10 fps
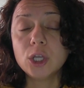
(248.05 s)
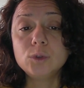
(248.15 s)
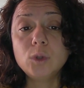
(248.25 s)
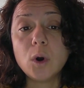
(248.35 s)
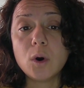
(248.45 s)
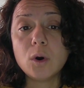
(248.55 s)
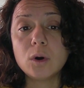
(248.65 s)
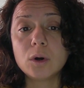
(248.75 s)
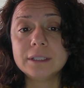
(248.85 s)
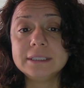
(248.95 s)
Though
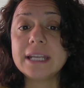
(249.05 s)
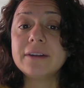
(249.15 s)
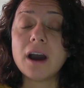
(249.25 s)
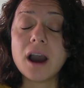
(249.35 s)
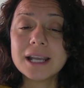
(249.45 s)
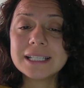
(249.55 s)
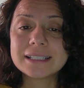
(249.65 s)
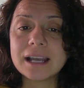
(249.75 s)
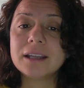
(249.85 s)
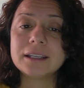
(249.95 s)
their
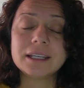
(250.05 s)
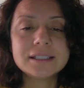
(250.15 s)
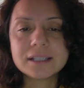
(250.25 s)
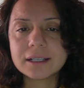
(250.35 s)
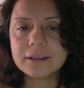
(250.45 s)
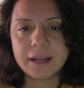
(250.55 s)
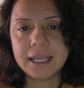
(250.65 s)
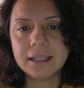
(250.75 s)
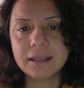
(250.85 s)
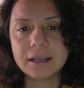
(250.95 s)
eyesight isn't great,